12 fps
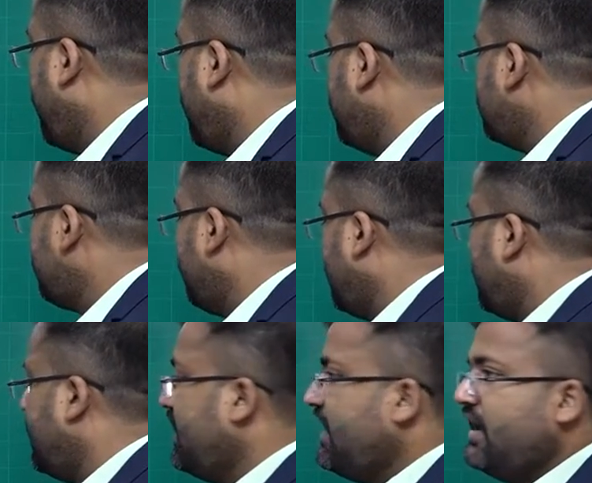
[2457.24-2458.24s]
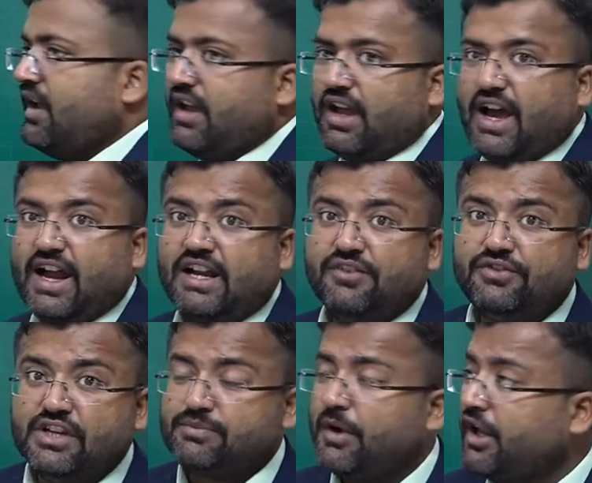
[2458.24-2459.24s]
minus 1. And if
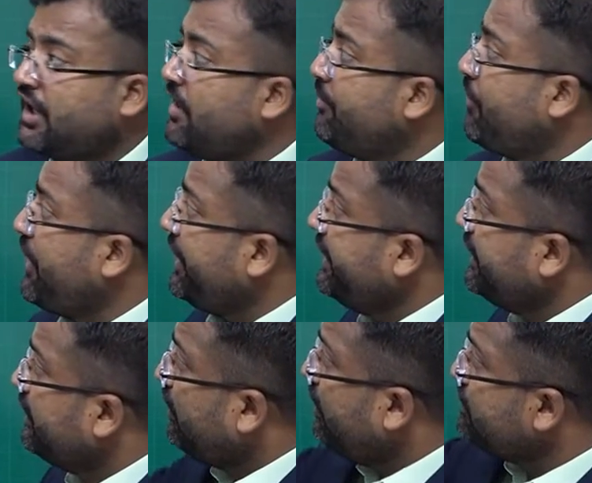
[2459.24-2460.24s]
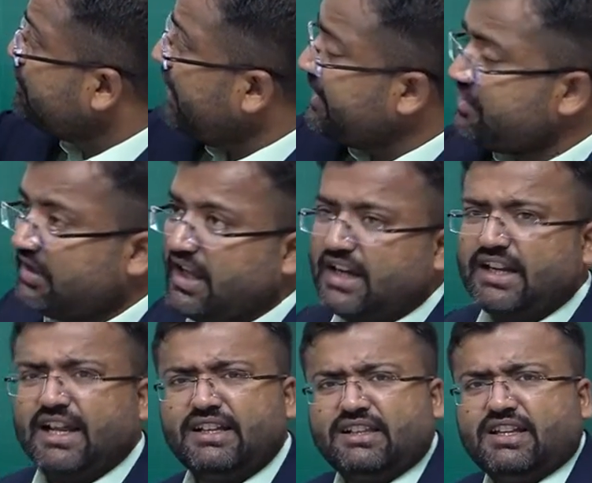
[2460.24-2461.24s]
this particular point also lies on that
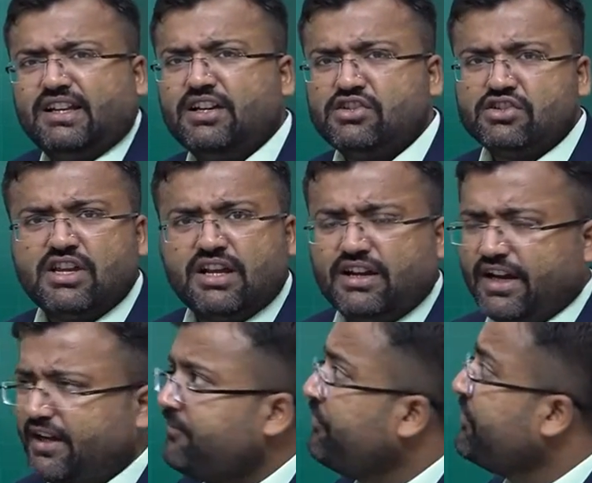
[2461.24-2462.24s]
line, then it is done, right?